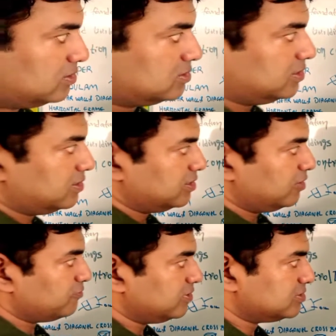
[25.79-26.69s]
See,
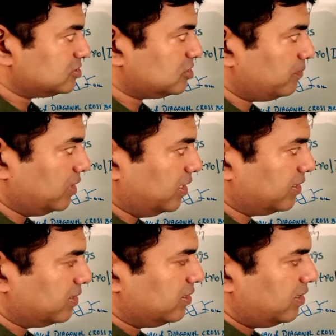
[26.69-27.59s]
if this is the
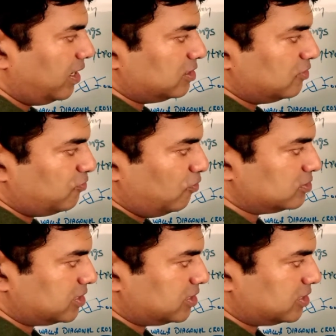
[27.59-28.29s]
building and the force